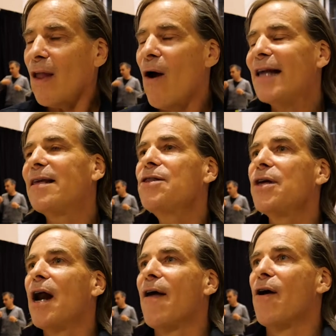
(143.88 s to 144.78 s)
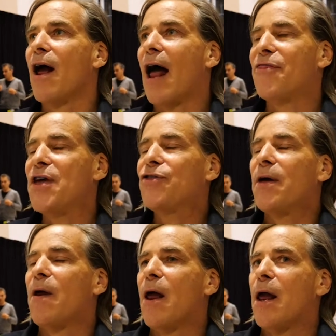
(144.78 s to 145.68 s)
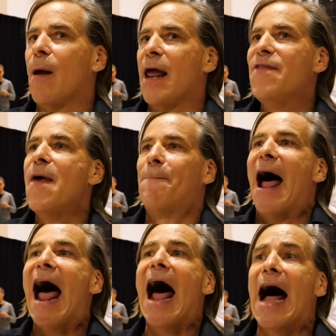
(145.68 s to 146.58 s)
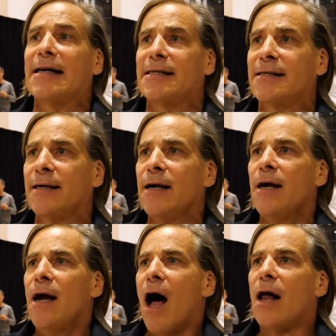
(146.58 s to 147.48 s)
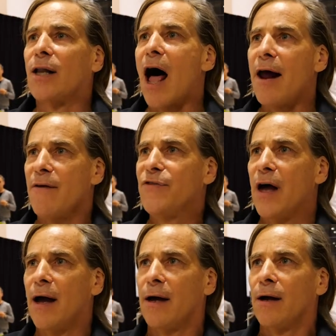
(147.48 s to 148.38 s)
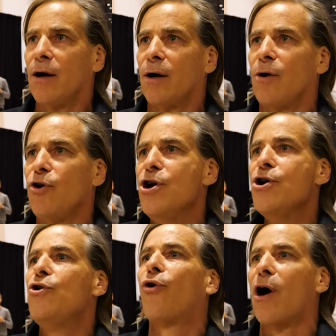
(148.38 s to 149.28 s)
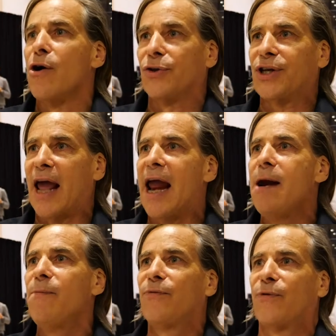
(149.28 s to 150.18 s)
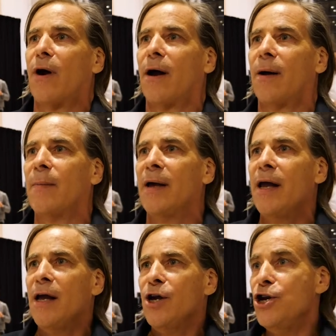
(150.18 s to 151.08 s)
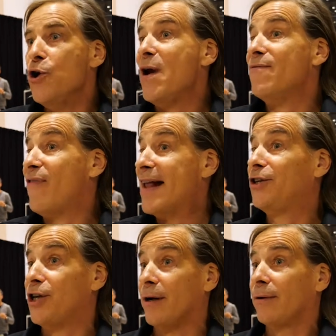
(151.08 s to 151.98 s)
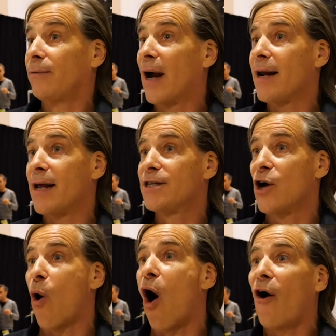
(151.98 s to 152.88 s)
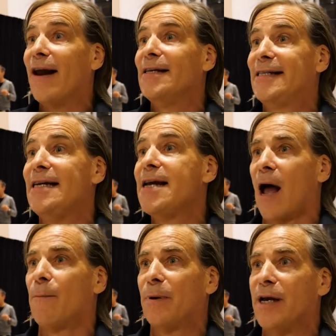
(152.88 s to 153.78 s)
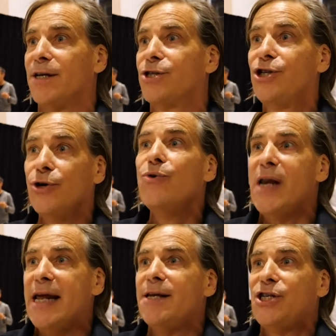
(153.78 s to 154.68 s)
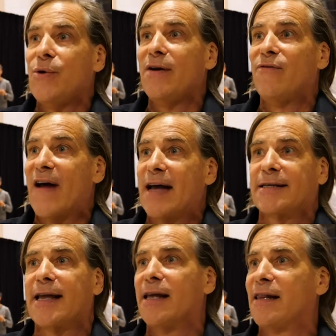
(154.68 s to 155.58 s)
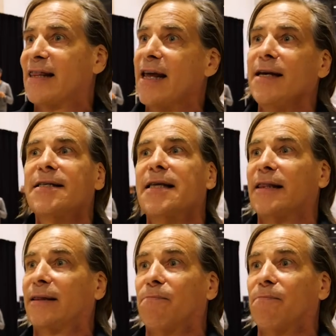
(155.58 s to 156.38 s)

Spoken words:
I think that in the past, a lot of the new growth came from new invention, right? And so R&D companies do need to invest in things that